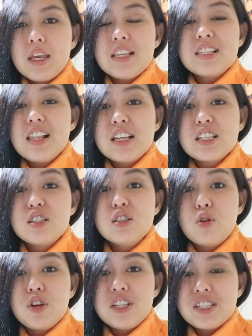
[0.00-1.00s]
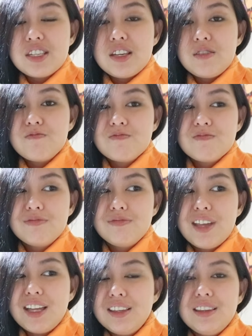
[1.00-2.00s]
it's less noisy
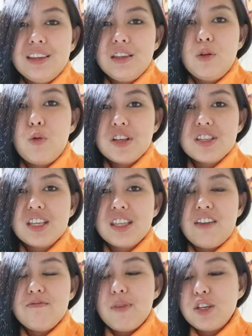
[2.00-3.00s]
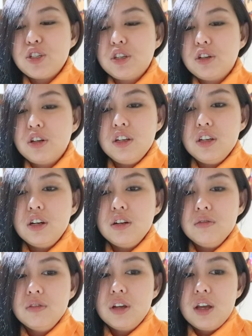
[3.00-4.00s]
than the ones that I've mentioned
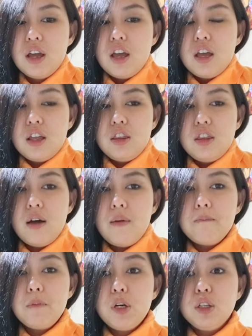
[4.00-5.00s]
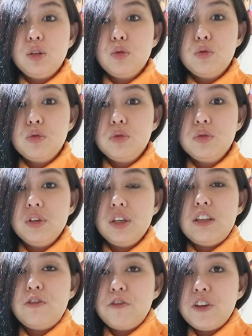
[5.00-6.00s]
earlier. Number two,
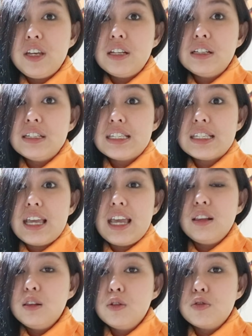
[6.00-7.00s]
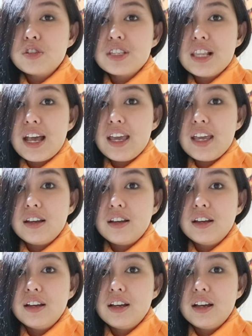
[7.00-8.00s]
it feels and looks like
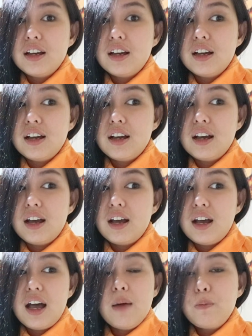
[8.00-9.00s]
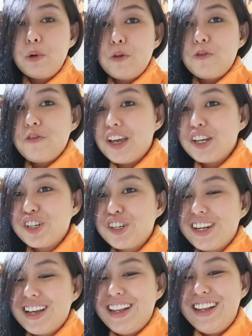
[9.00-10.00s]
a
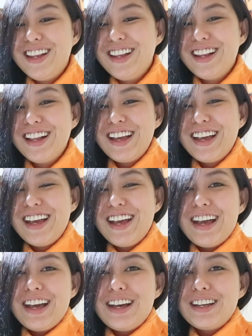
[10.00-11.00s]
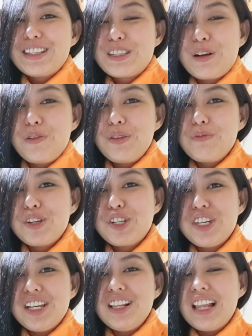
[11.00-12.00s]
professional sewing
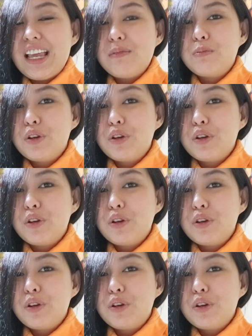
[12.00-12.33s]
machine, like